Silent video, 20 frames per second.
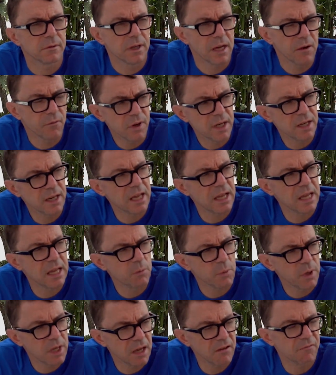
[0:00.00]
every
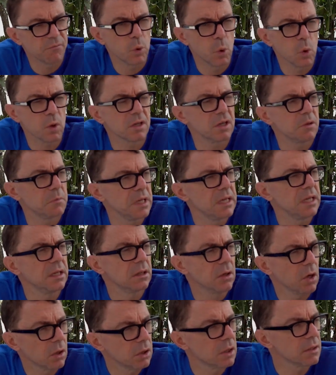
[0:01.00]
day we have more than 1
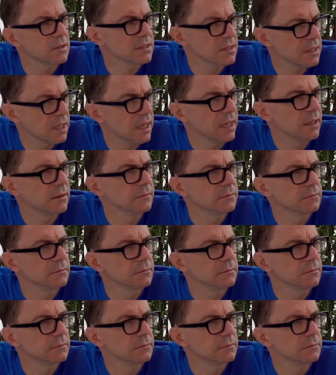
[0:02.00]
million logons a day.